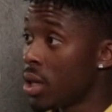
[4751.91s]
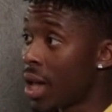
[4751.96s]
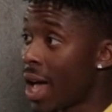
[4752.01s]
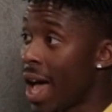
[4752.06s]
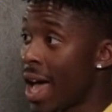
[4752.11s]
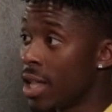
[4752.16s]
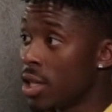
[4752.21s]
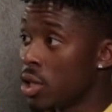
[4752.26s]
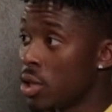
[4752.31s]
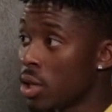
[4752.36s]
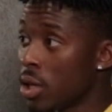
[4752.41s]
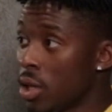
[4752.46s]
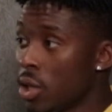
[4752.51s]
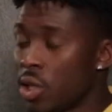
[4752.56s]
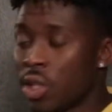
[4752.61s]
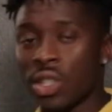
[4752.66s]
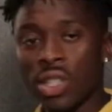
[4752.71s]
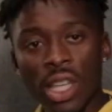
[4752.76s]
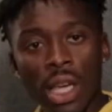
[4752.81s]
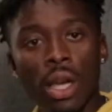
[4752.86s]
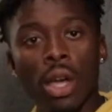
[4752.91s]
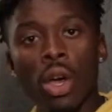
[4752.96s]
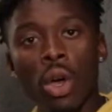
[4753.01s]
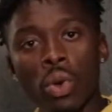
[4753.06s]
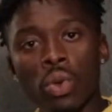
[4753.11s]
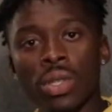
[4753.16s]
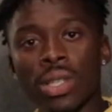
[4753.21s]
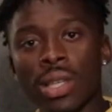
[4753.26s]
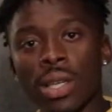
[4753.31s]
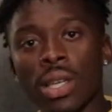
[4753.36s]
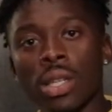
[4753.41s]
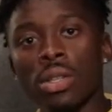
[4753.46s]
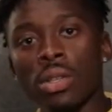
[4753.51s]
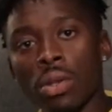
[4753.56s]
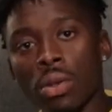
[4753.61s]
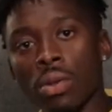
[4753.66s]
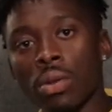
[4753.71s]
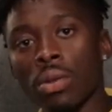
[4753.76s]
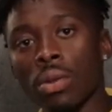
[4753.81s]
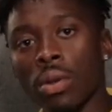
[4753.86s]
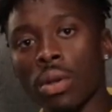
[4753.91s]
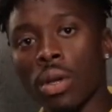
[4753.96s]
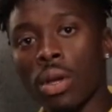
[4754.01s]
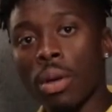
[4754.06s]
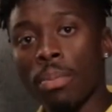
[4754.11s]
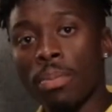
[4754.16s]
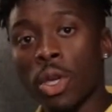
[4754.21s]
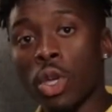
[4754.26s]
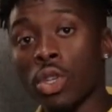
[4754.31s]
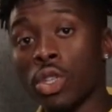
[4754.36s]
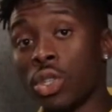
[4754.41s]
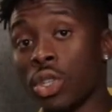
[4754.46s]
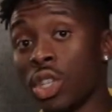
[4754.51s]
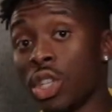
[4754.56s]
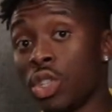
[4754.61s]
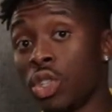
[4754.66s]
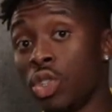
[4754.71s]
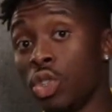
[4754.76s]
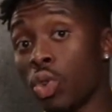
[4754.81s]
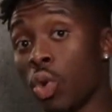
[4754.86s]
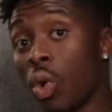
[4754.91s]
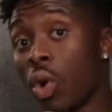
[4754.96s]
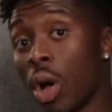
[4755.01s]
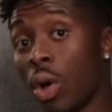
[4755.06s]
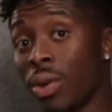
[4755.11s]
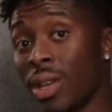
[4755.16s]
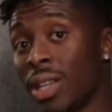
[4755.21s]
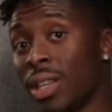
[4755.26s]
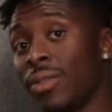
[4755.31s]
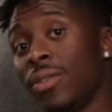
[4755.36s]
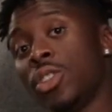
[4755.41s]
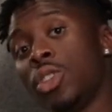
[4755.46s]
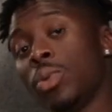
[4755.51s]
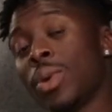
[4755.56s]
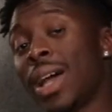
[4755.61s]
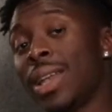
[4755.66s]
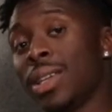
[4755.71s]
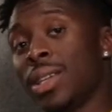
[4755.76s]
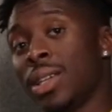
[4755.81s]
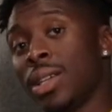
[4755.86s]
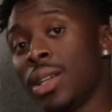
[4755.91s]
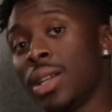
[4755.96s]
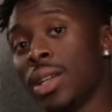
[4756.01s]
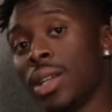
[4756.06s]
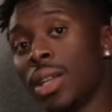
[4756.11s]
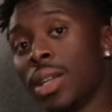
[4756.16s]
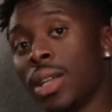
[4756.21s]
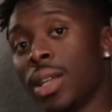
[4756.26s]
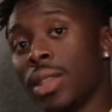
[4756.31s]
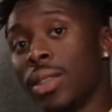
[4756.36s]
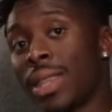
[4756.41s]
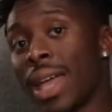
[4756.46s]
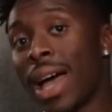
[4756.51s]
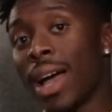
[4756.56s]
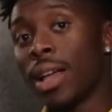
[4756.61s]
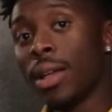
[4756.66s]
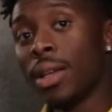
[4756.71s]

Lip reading: and sit cozy in you. Because it's your own individuality that